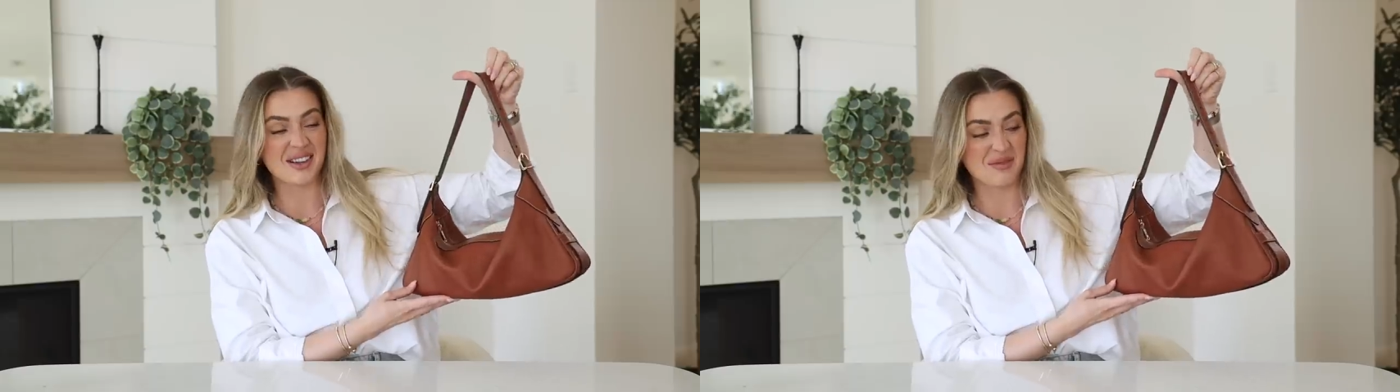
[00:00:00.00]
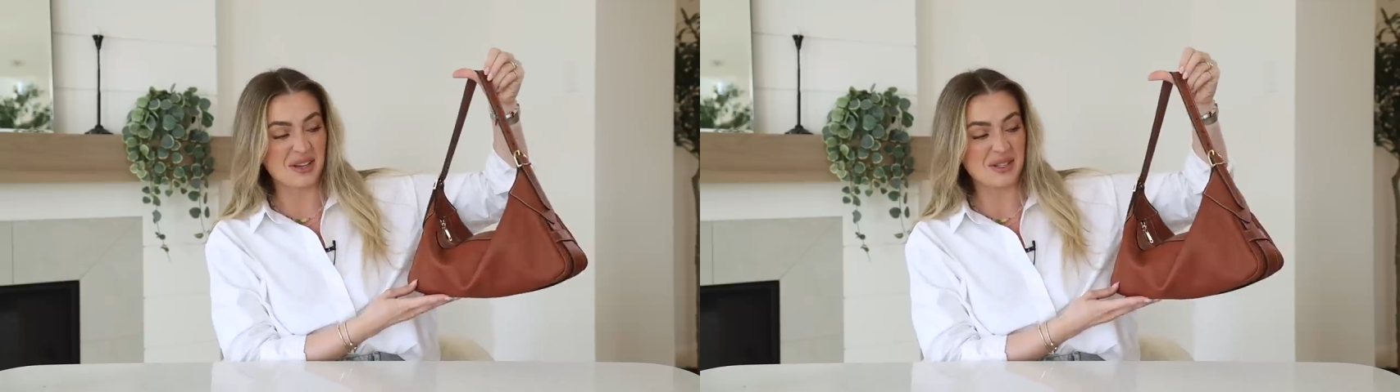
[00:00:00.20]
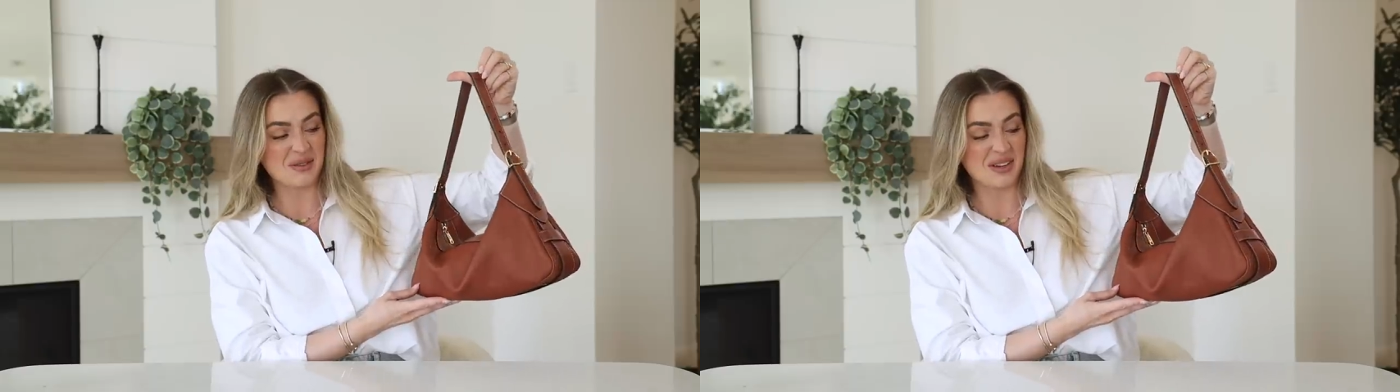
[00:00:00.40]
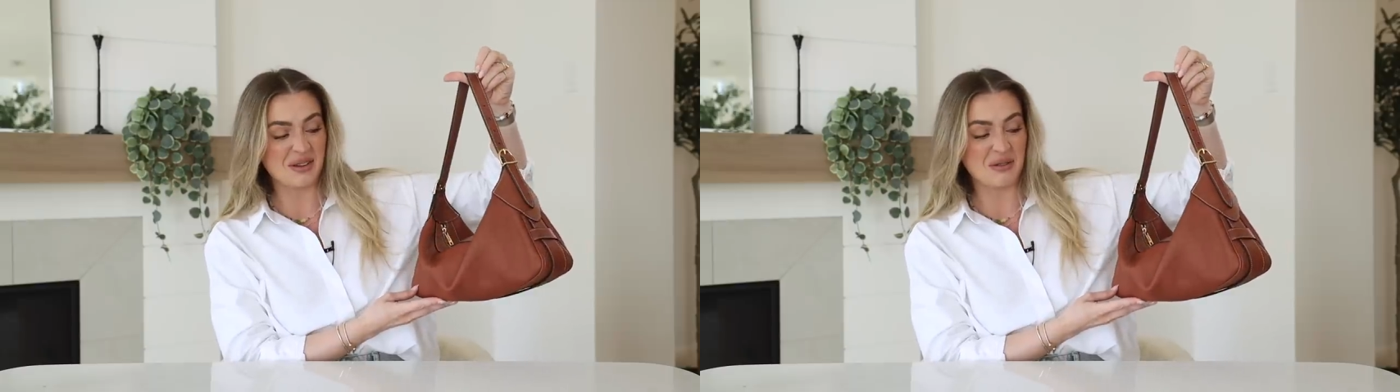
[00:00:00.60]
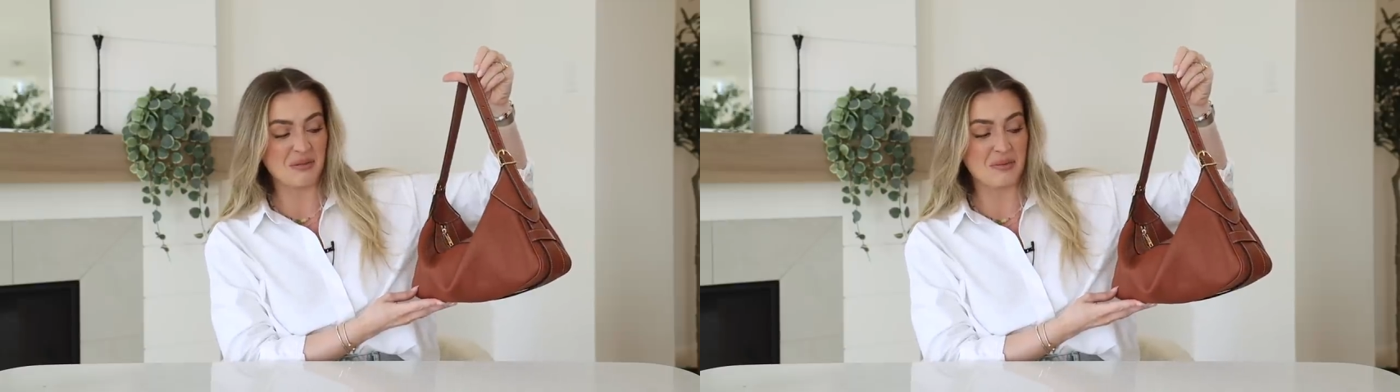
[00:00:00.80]
on my sweet
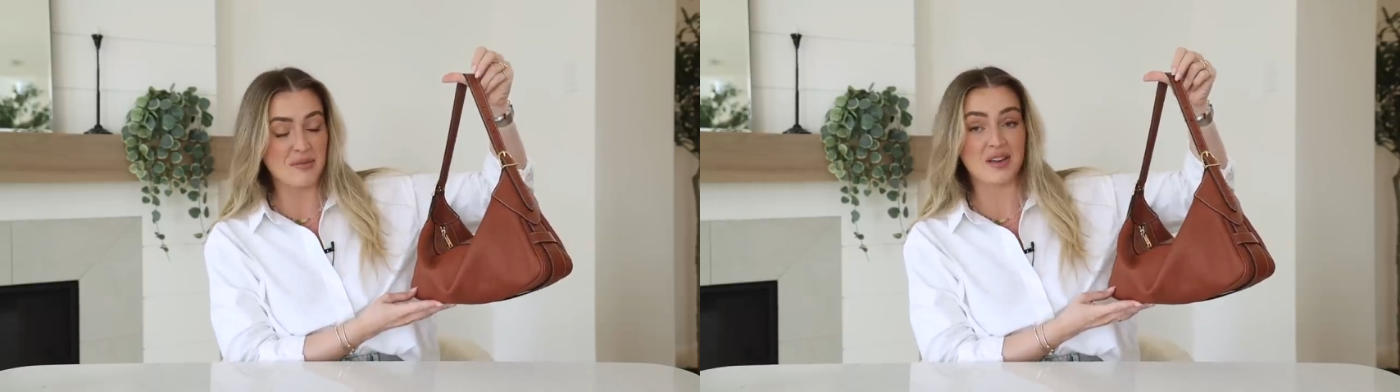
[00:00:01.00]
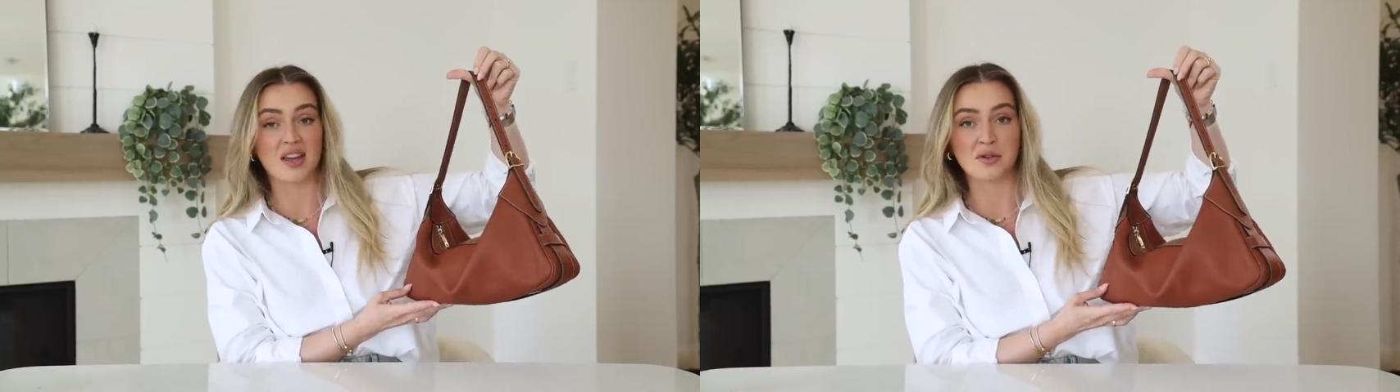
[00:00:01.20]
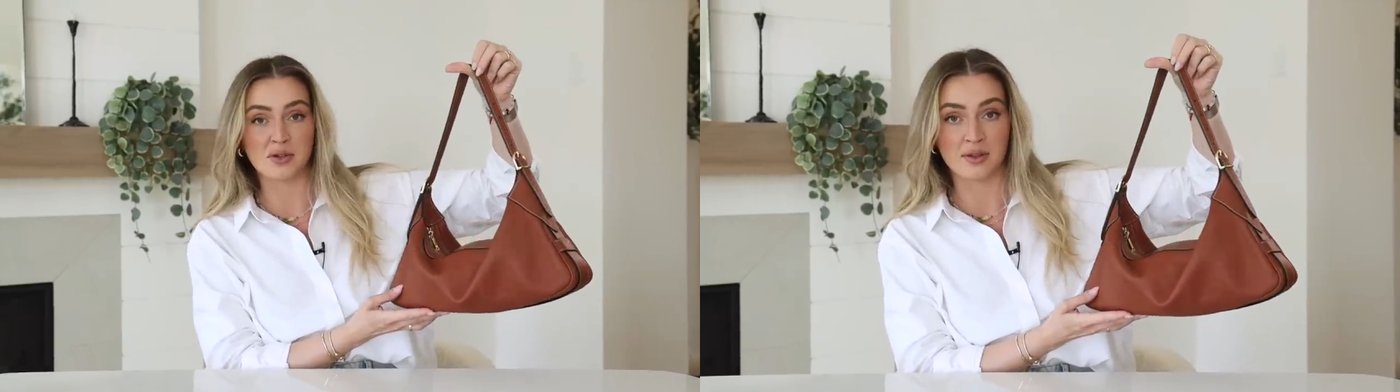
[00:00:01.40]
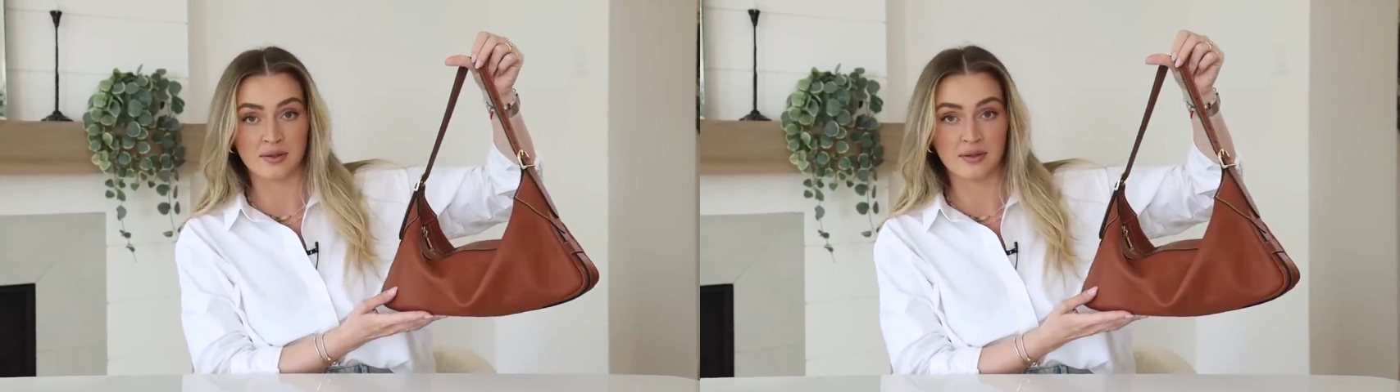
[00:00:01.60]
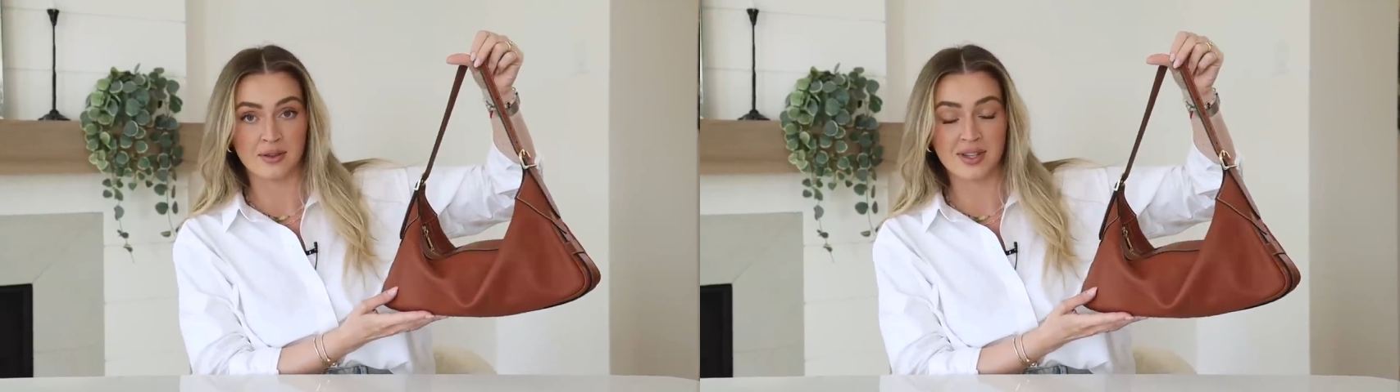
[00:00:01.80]
new baby angel.
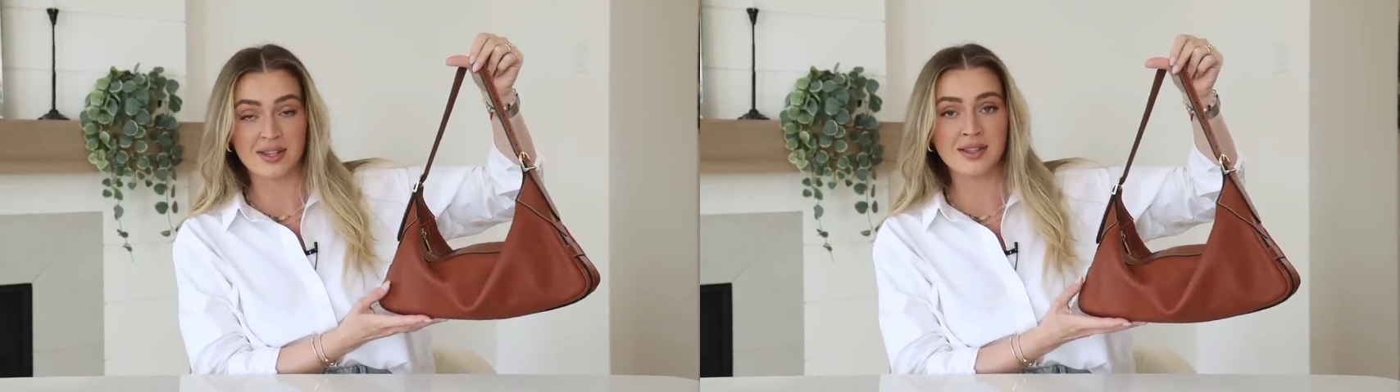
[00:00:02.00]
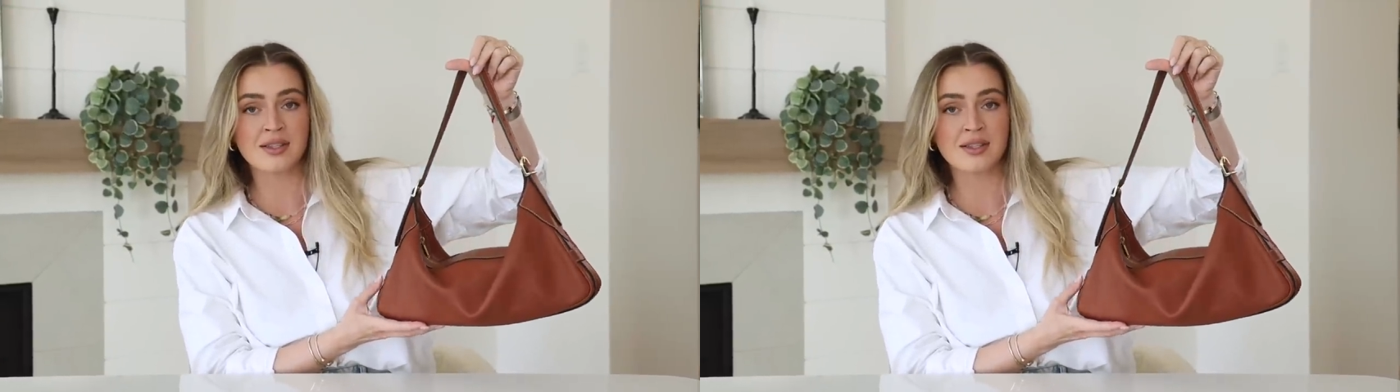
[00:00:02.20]
This is the